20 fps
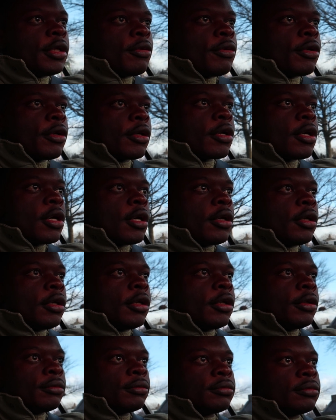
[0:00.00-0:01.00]
They work on
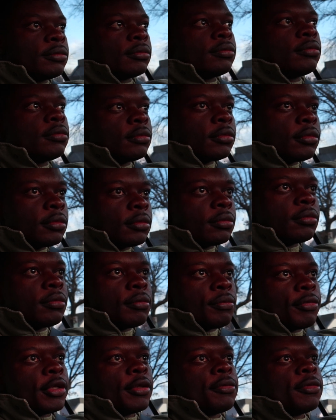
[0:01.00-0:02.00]

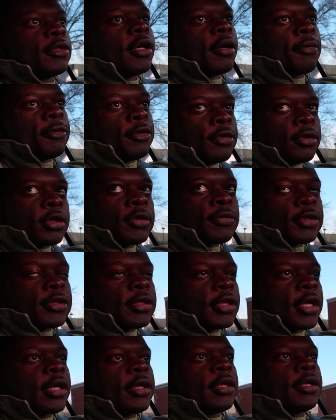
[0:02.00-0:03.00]
BMWs,
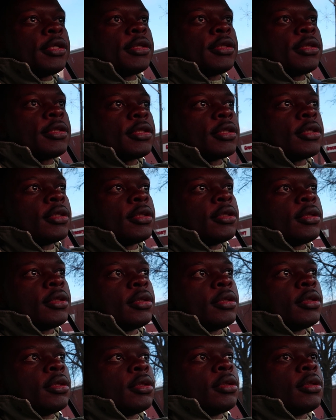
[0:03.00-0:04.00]
Mercedes.
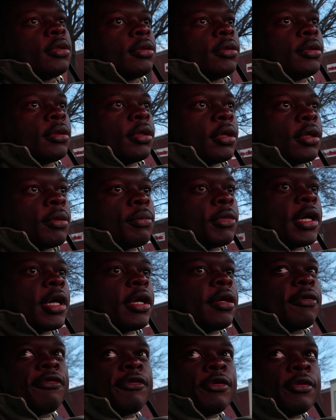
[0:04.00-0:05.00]
I
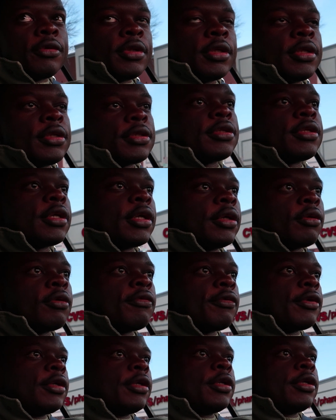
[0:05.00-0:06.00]
had a few things done
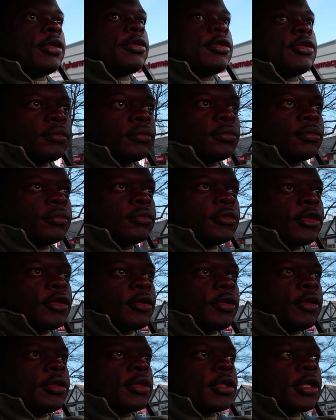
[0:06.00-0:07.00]
over here,
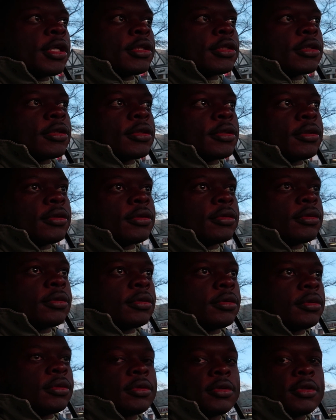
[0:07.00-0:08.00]
so these guys
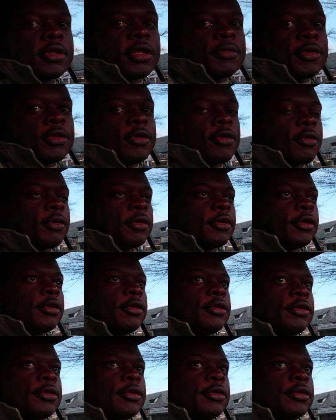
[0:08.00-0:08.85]
seem to know what they're